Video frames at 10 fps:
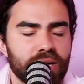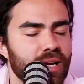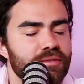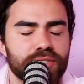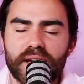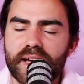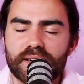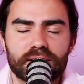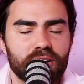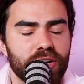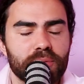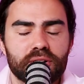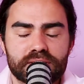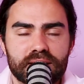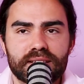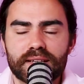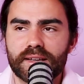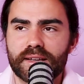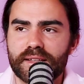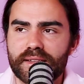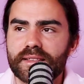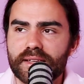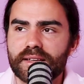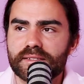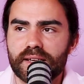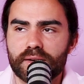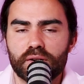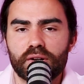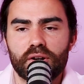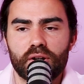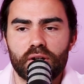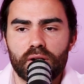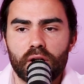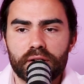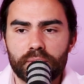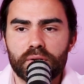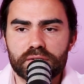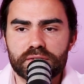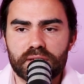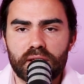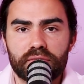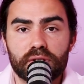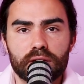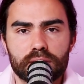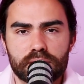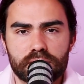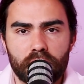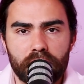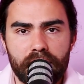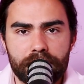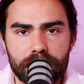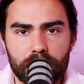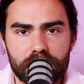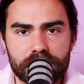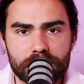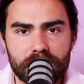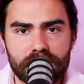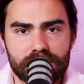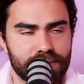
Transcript: We love to hate it, Chloe, because they think it's like, okay, we're going to South Africa. This is how everybody speaks.